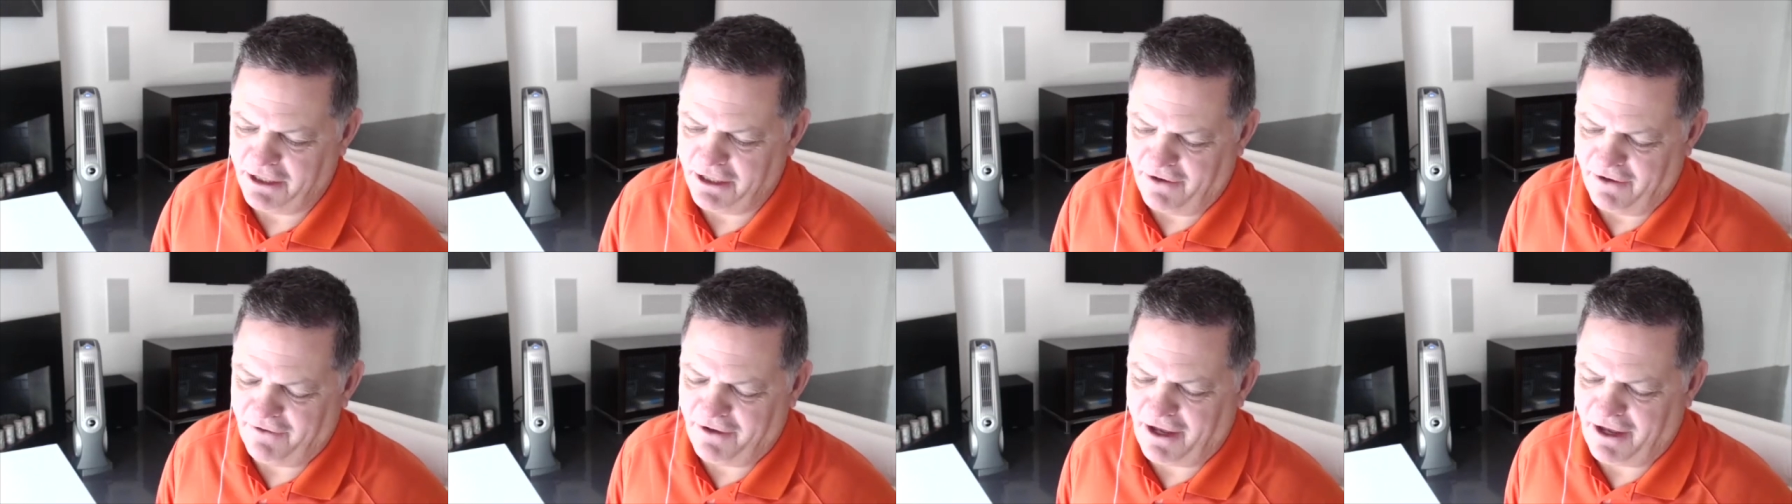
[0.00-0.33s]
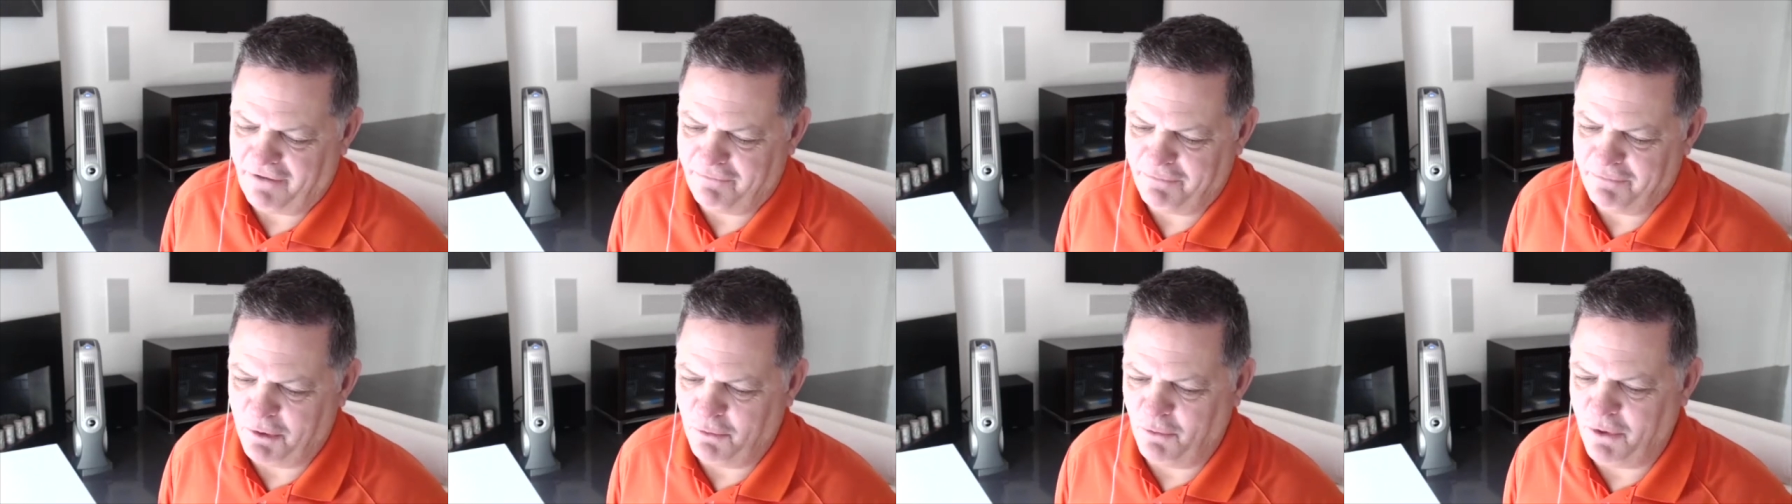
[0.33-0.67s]
I,
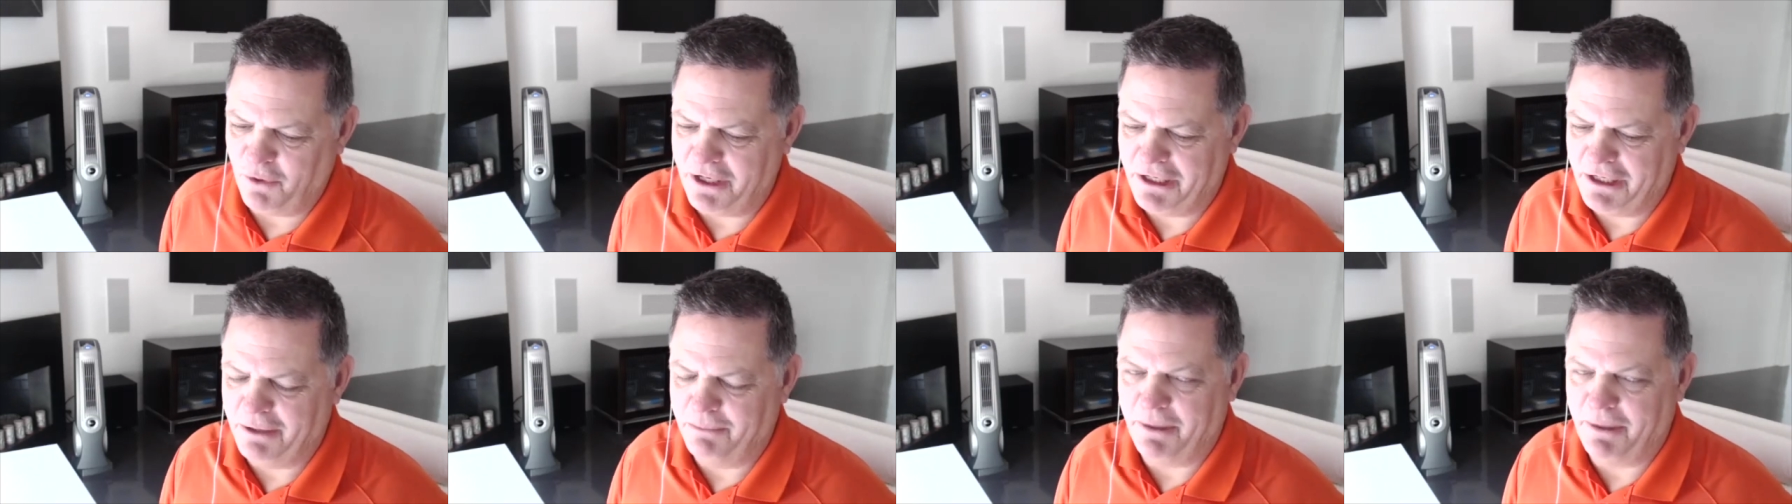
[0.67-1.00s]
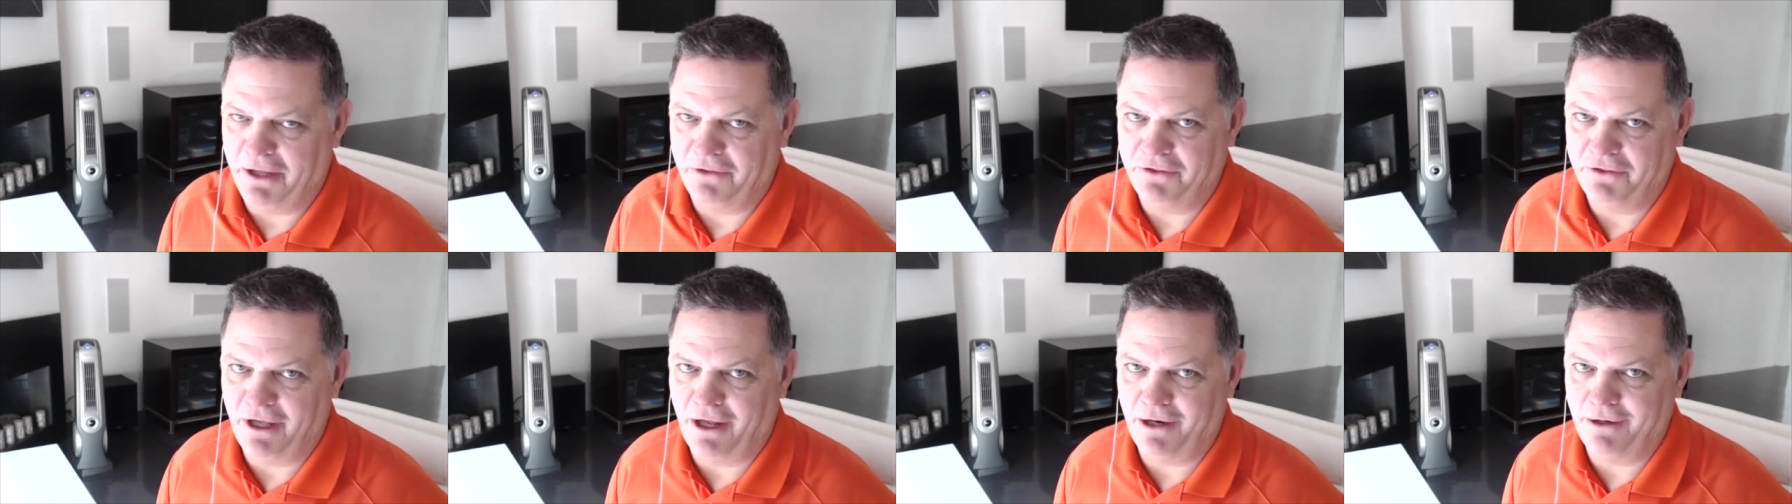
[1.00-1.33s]
have been reading
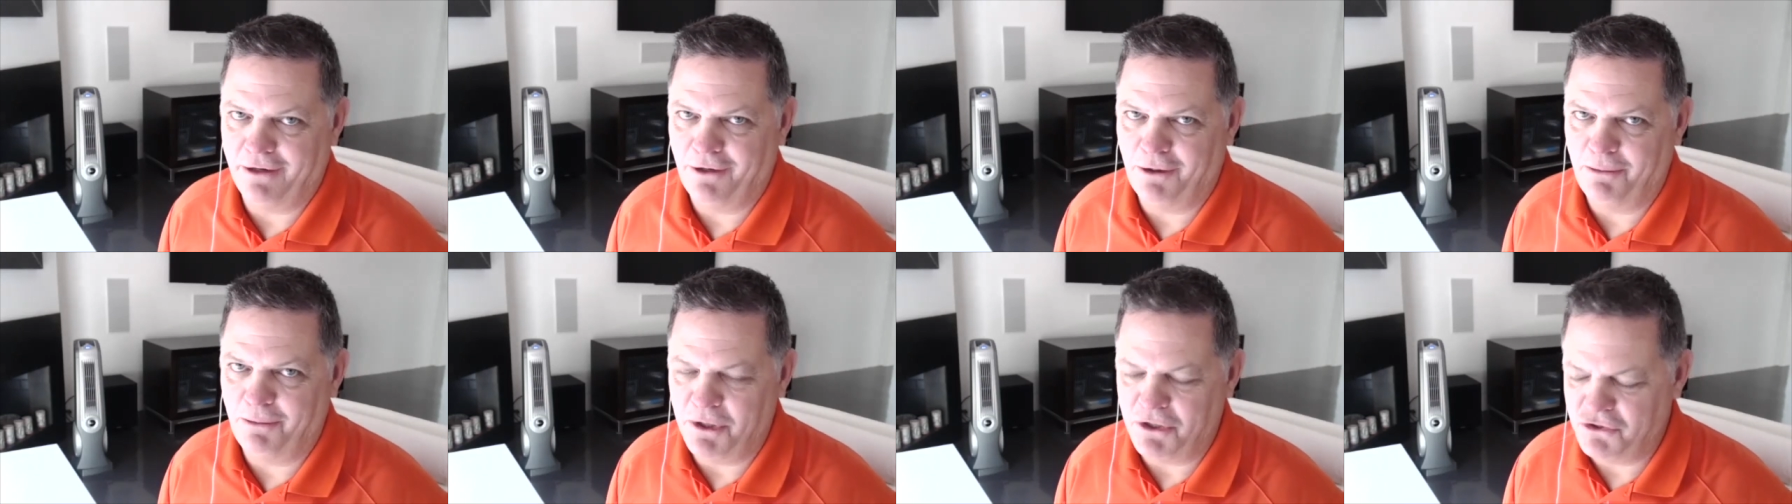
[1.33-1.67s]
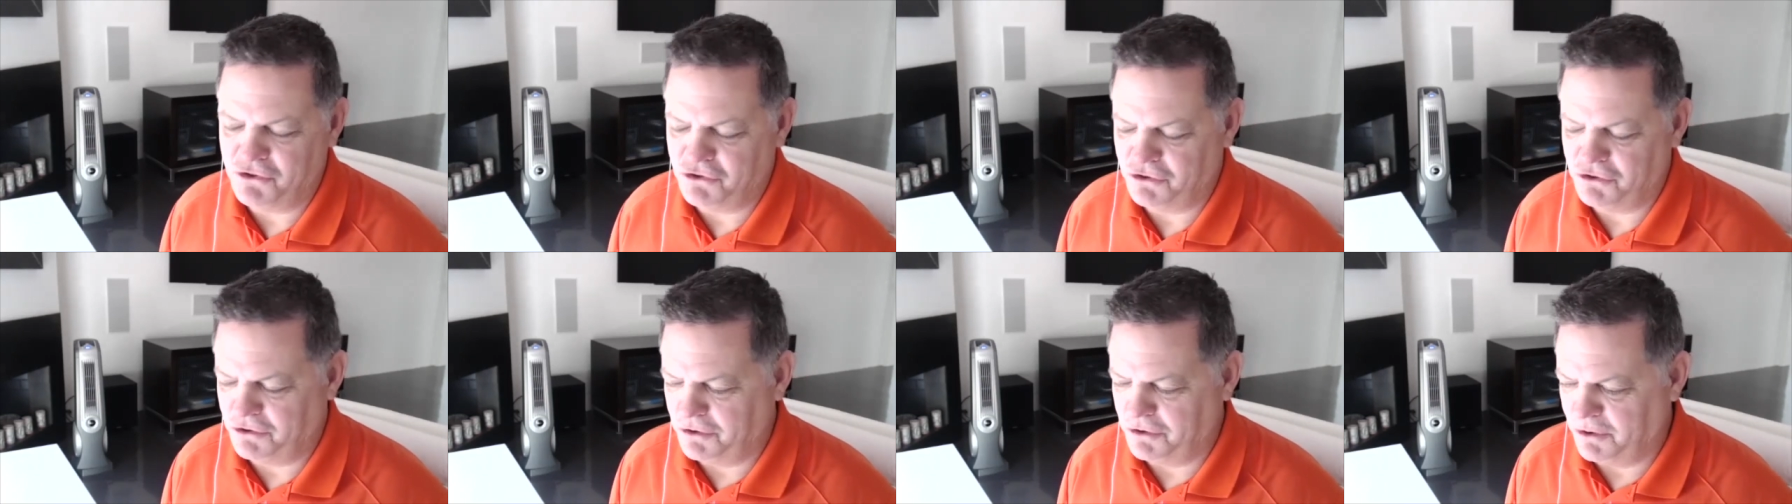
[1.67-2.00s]
about that a little bit
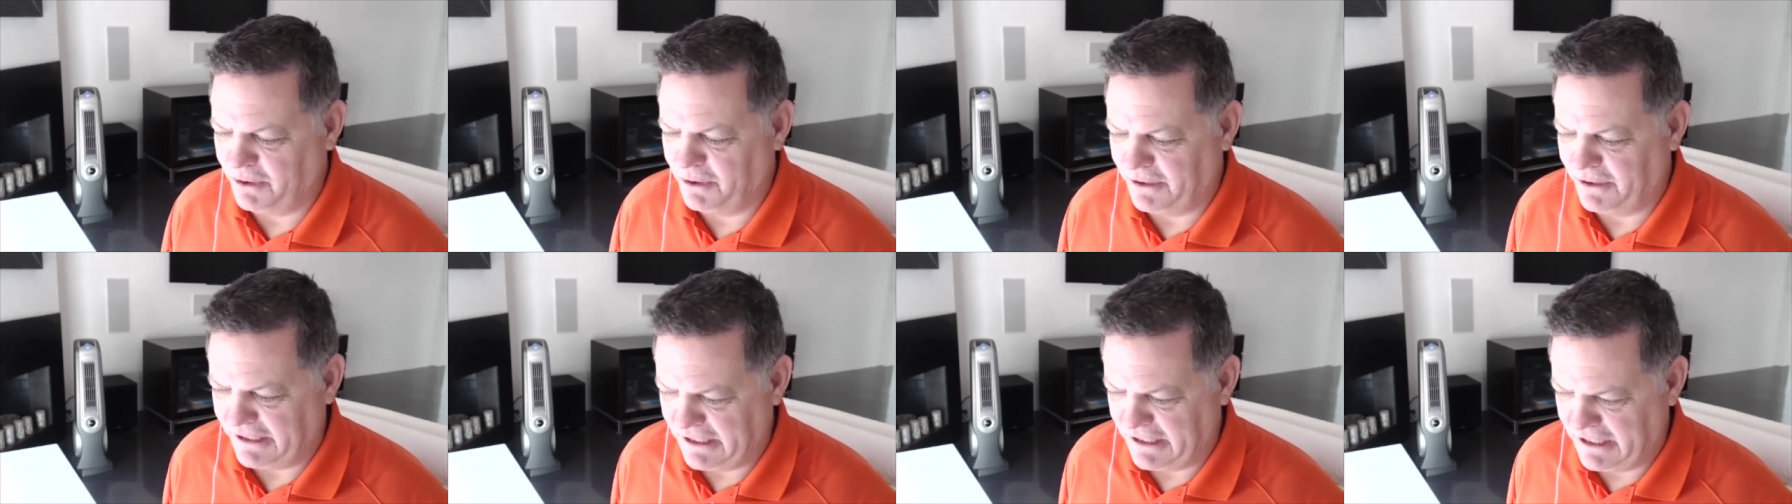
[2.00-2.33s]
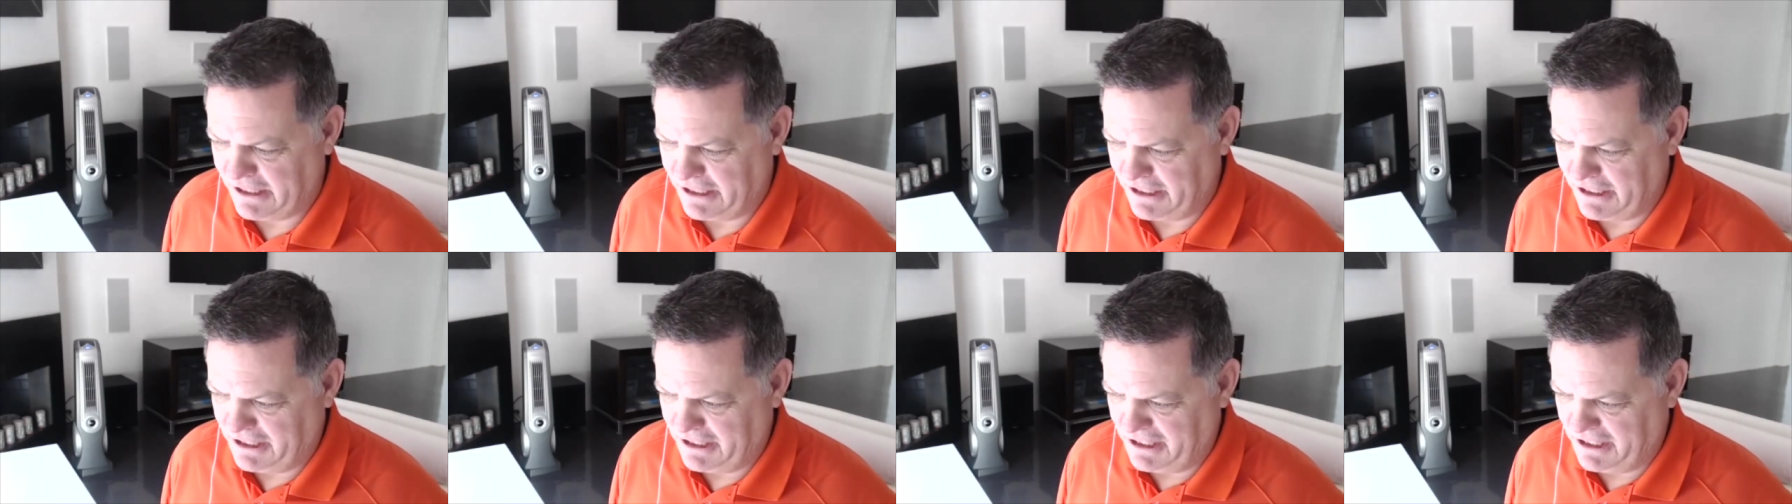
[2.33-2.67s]
too,
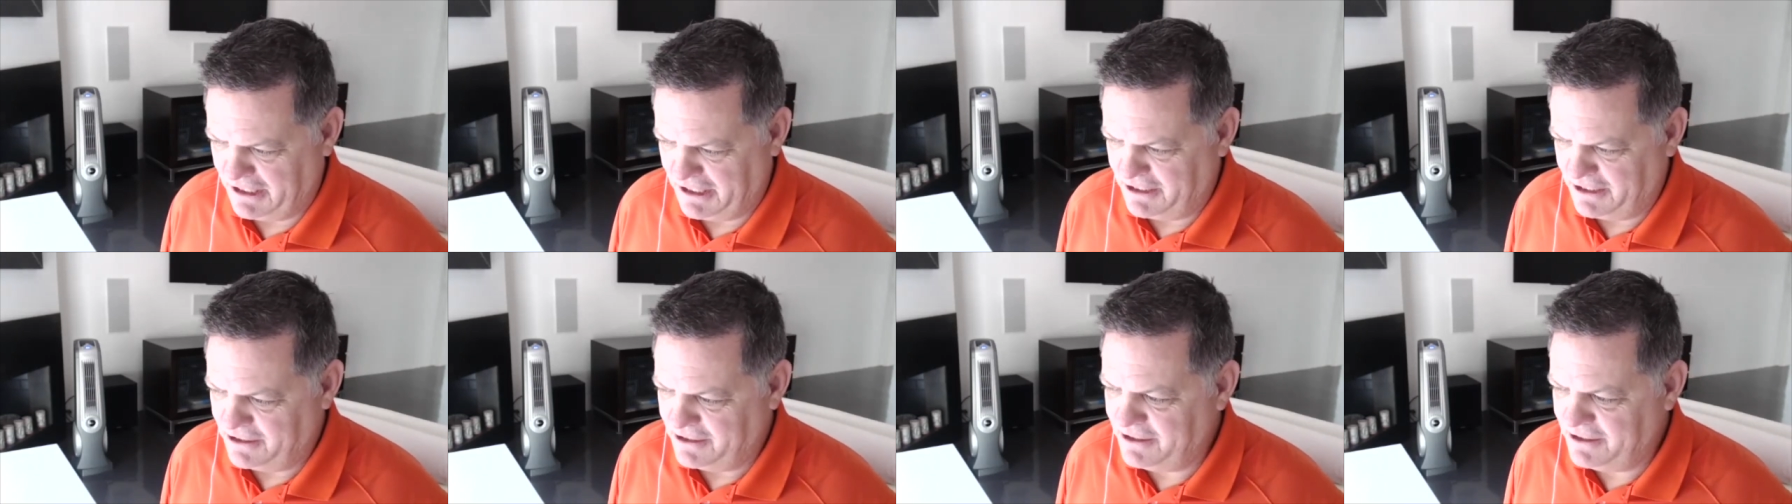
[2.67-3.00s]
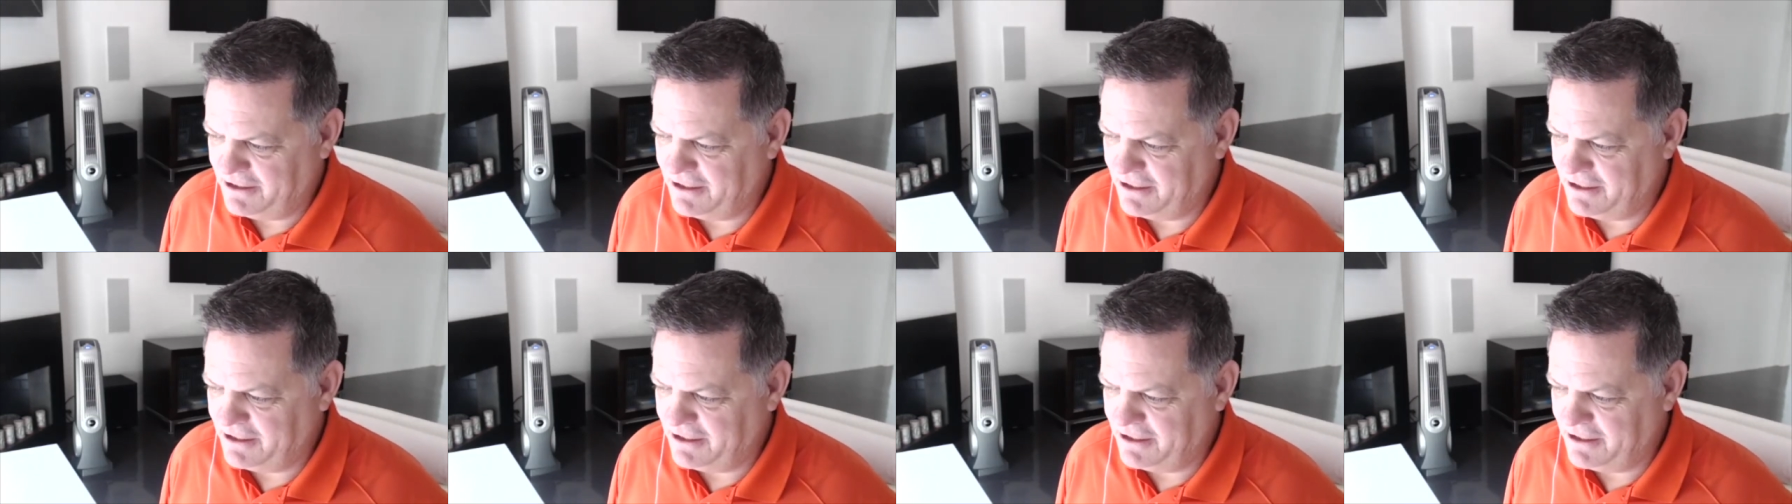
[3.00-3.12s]
and